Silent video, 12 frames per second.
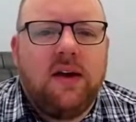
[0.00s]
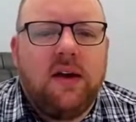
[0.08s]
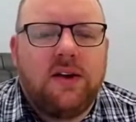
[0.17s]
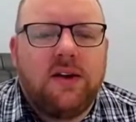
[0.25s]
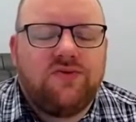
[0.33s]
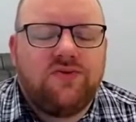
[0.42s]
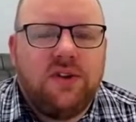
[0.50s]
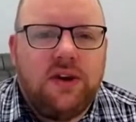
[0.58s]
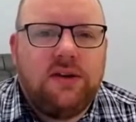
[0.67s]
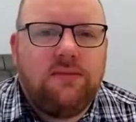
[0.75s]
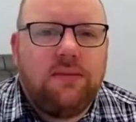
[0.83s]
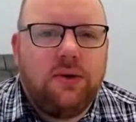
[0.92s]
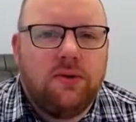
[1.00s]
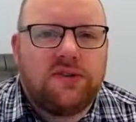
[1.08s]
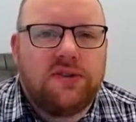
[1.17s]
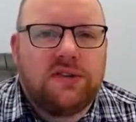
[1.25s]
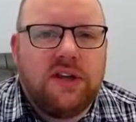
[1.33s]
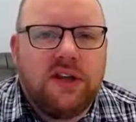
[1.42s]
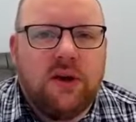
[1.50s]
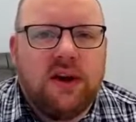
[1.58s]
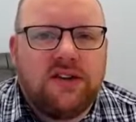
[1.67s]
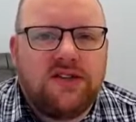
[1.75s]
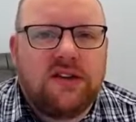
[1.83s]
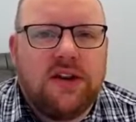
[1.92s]
It's really important that you
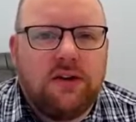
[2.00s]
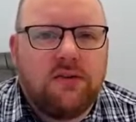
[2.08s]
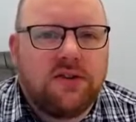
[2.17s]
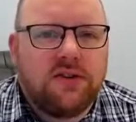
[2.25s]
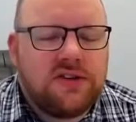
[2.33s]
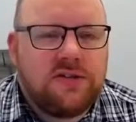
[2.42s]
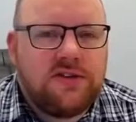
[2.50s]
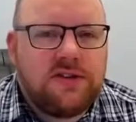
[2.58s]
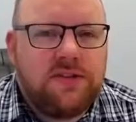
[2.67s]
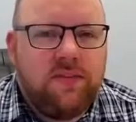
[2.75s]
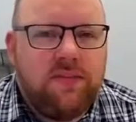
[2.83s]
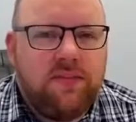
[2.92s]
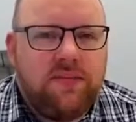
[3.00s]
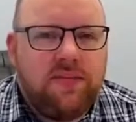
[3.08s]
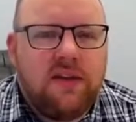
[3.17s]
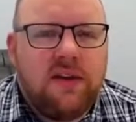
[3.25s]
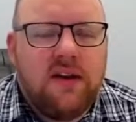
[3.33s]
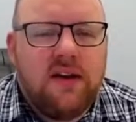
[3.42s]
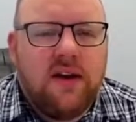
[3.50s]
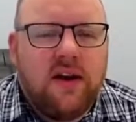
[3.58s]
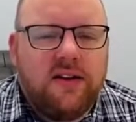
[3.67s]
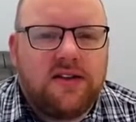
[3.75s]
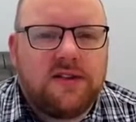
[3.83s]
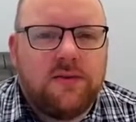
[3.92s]
educate your customers. And
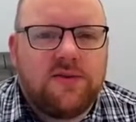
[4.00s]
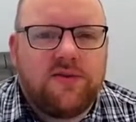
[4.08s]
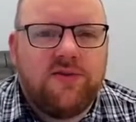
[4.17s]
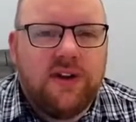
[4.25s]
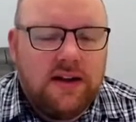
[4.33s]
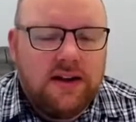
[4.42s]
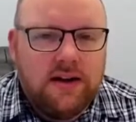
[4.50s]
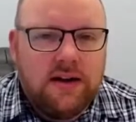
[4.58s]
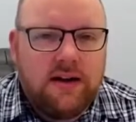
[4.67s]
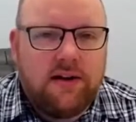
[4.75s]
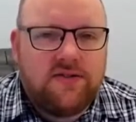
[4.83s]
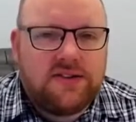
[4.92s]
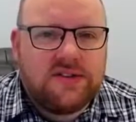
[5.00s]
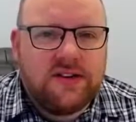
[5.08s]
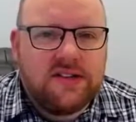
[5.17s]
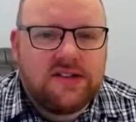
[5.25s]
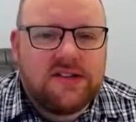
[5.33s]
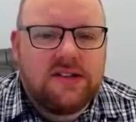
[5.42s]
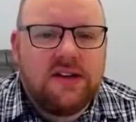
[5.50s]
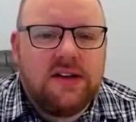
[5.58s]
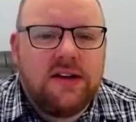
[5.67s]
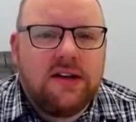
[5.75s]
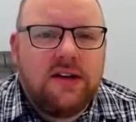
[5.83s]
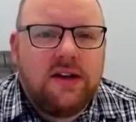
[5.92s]
this comes from really clear advertising.
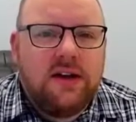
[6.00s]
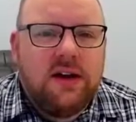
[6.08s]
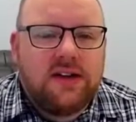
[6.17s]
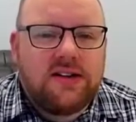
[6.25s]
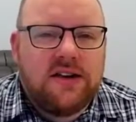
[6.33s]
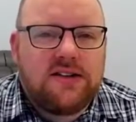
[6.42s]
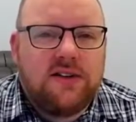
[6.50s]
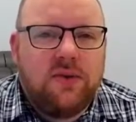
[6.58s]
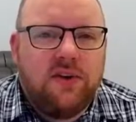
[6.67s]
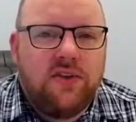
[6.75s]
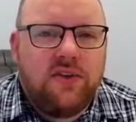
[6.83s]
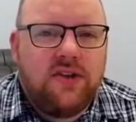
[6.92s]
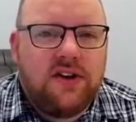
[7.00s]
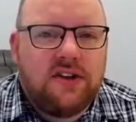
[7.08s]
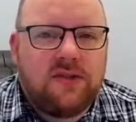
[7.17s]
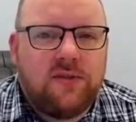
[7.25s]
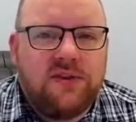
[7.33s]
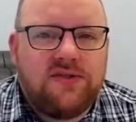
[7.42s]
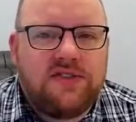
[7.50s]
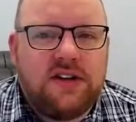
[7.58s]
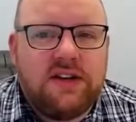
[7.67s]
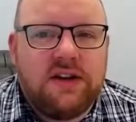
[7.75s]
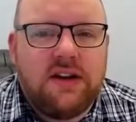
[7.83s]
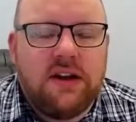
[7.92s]
And it's actually one of the things that we've
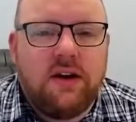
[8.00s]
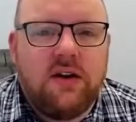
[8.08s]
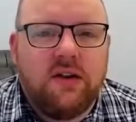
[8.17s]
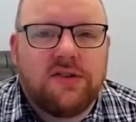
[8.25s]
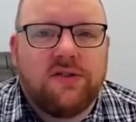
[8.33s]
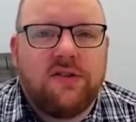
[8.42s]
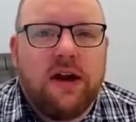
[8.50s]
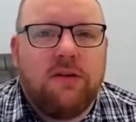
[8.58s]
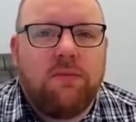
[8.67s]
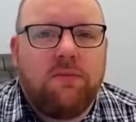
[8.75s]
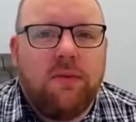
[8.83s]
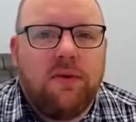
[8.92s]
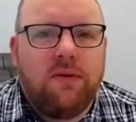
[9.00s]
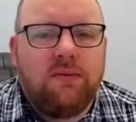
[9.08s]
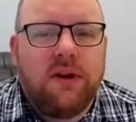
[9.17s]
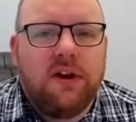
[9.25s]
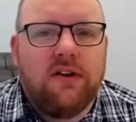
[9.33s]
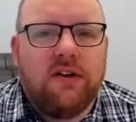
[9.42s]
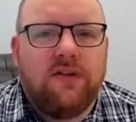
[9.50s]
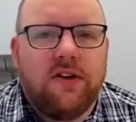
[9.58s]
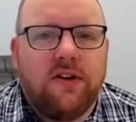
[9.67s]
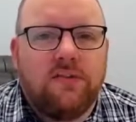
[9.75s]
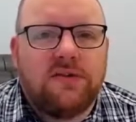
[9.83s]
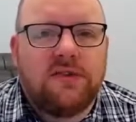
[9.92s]
seen in a lot of our bigger
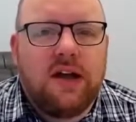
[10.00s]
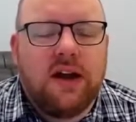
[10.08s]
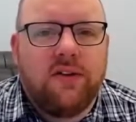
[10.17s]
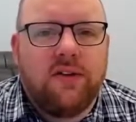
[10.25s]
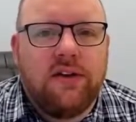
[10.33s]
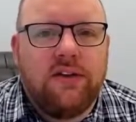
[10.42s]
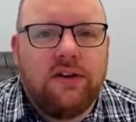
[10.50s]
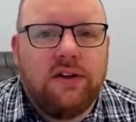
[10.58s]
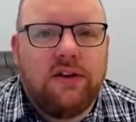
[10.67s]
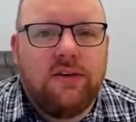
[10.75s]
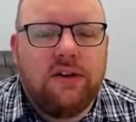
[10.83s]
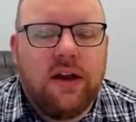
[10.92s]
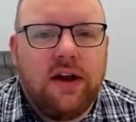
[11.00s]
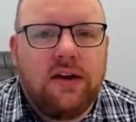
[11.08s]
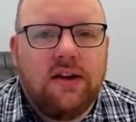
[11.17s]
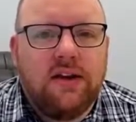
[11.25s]
firms out there in the UK.